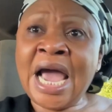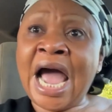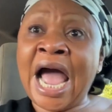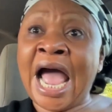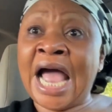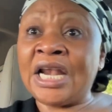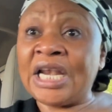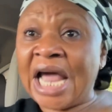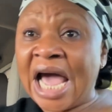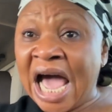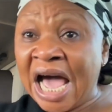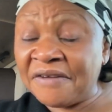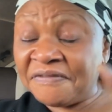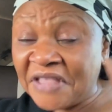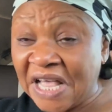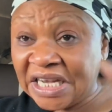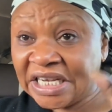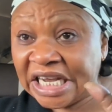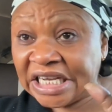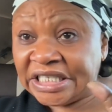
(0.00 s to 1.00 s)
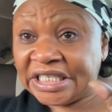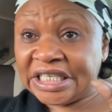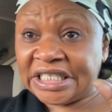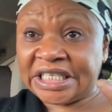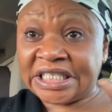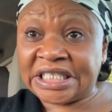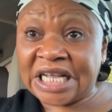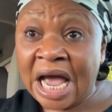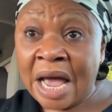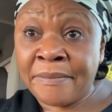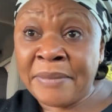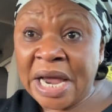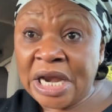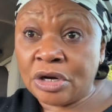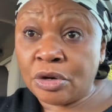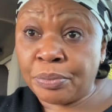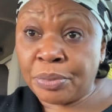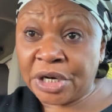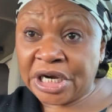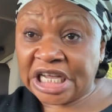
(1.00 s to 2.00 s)
And after they did it,
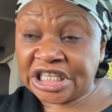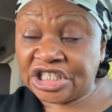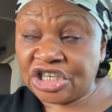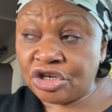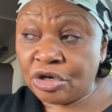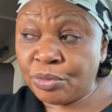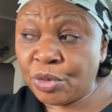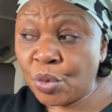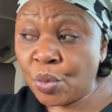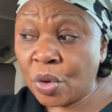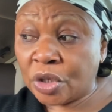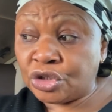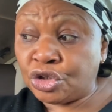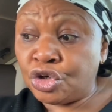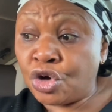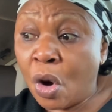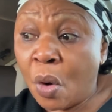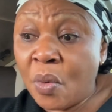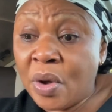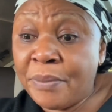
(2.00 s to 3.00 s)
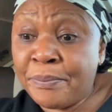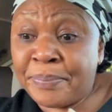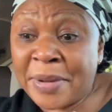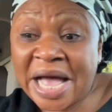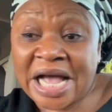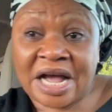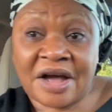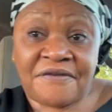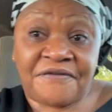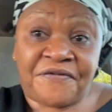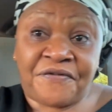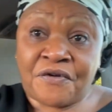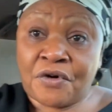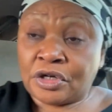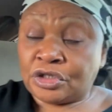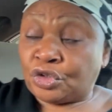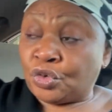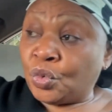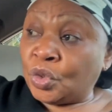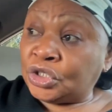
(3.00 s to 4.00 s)
Ahmedu Bola Tinubu was going back and
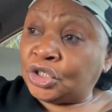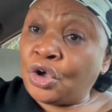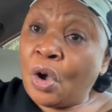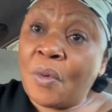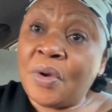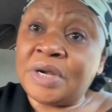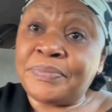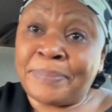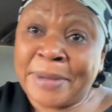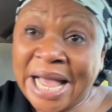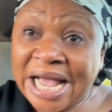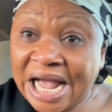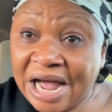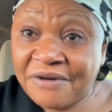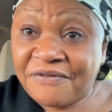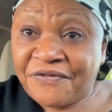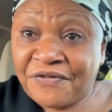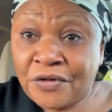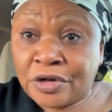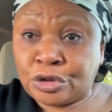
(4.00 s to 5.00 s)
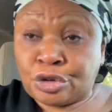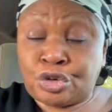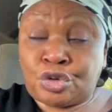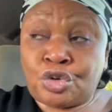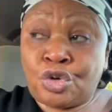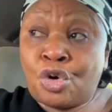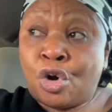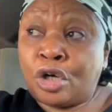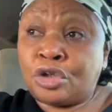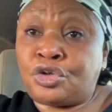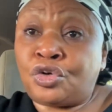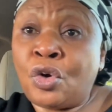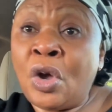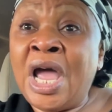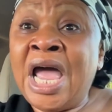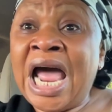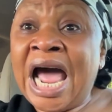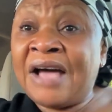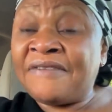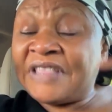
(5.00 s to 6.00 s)
forth to go to,
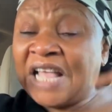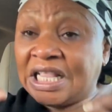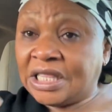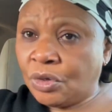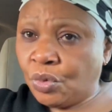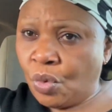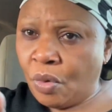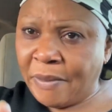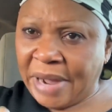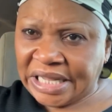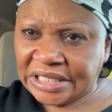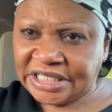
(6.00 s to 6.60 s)
after the woman